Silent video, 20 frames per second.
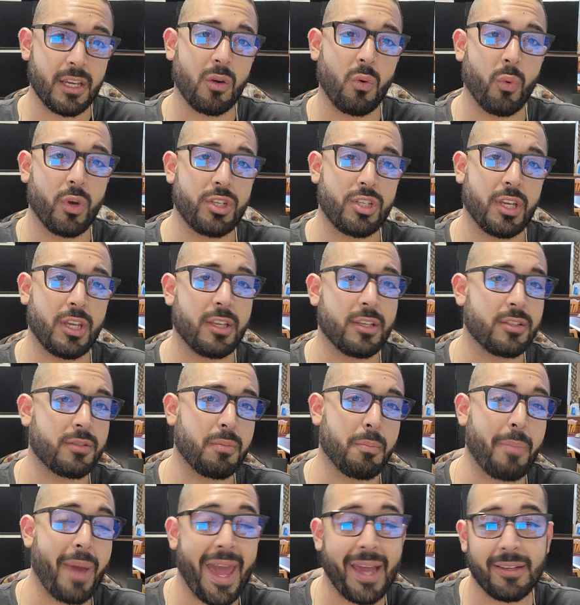which is
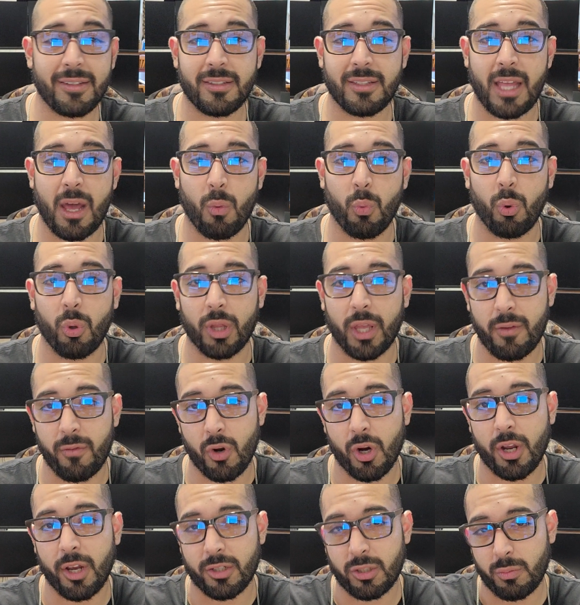banks that will give
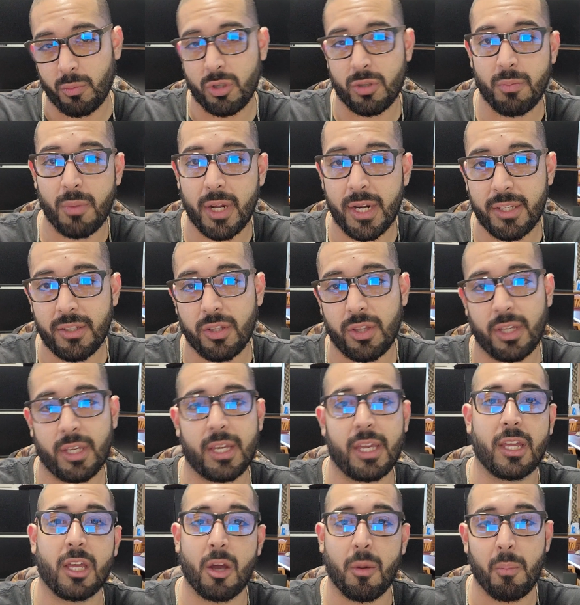your customers money so they
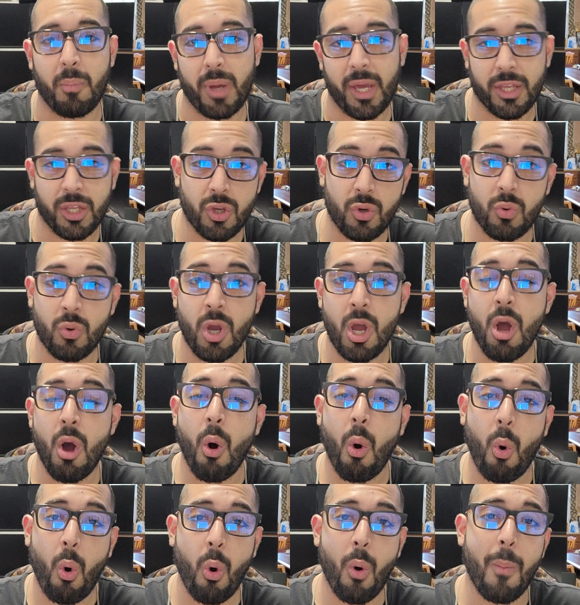can come pay you,
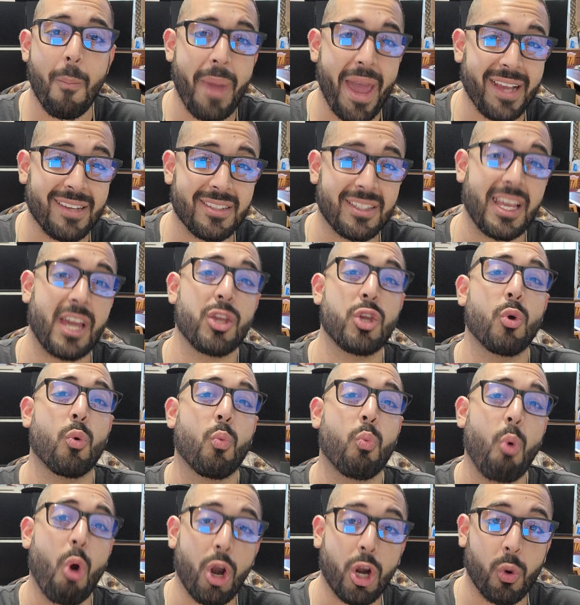or banks that you
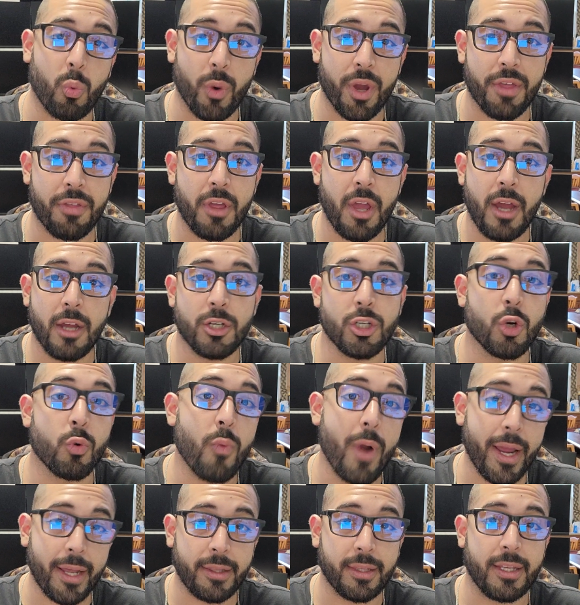work with
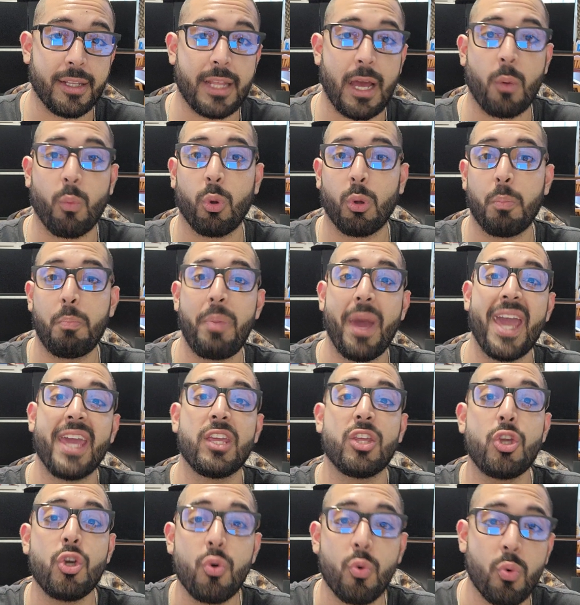directly that will pay
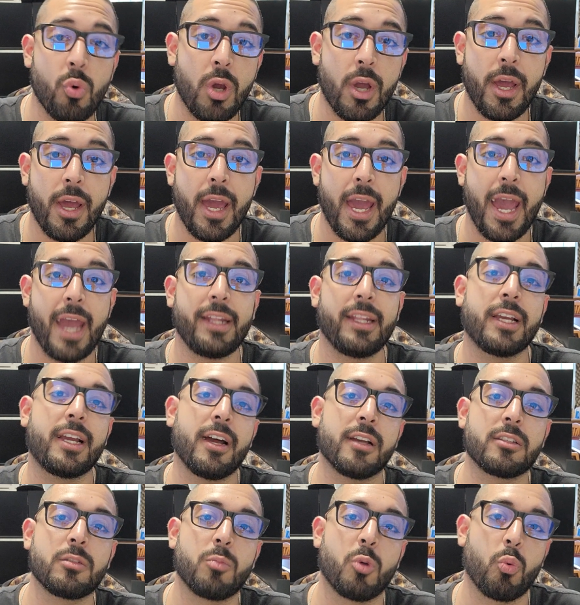you, and the
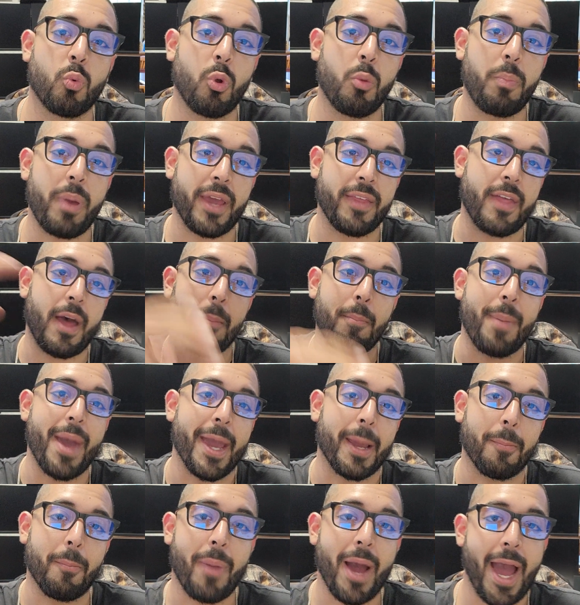customer will pay that
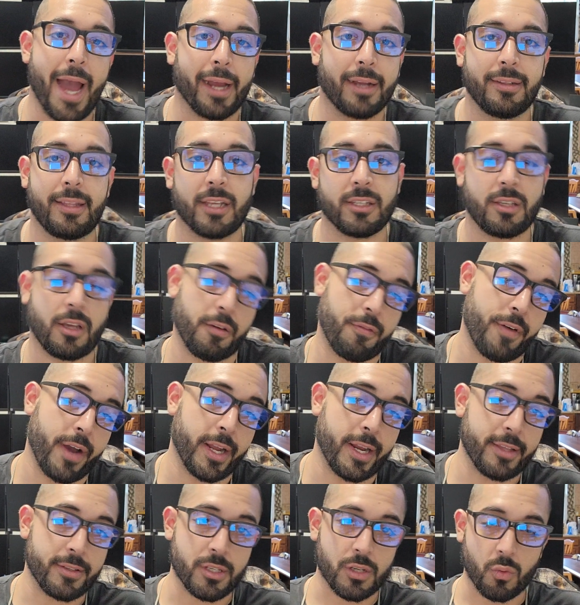bank back. That's how
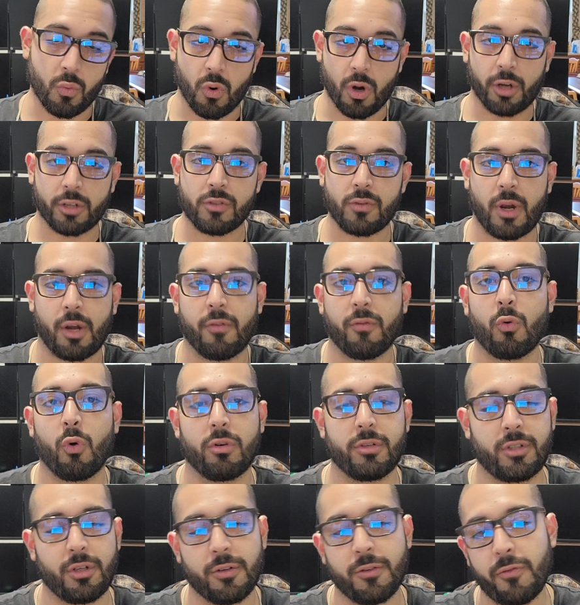financing works, right? Of
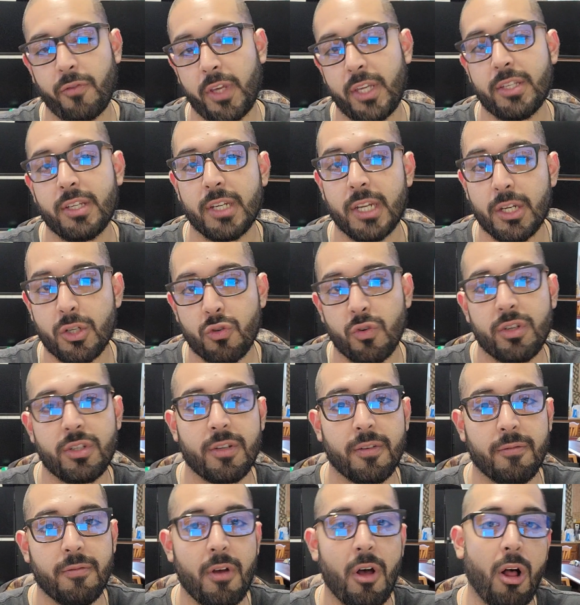course, there's fees and interest
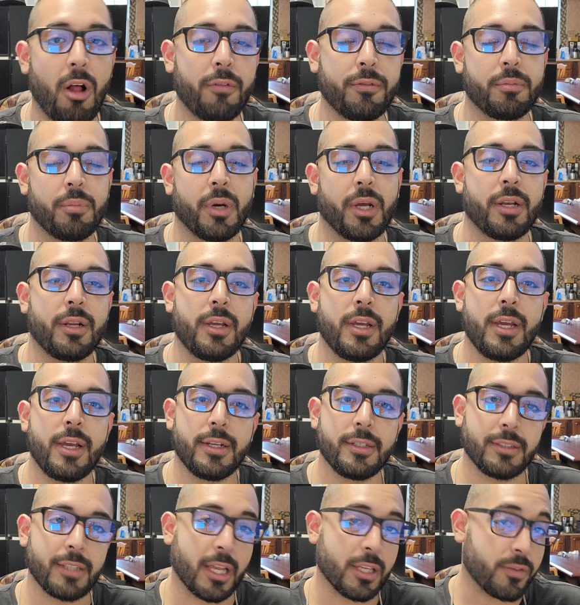involved, but
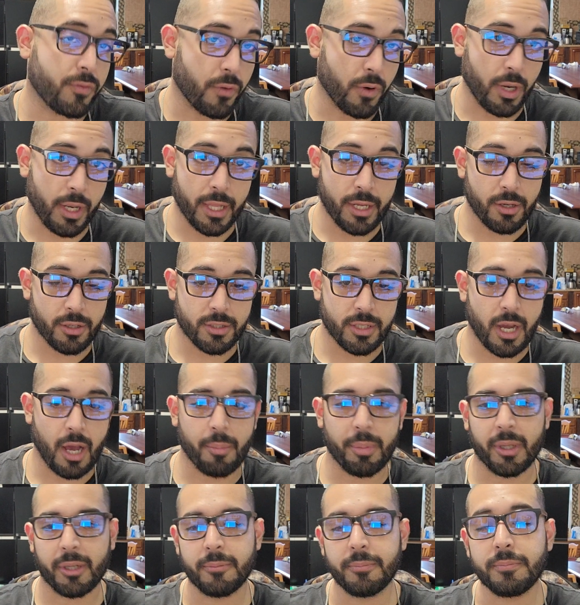that's for a later topic.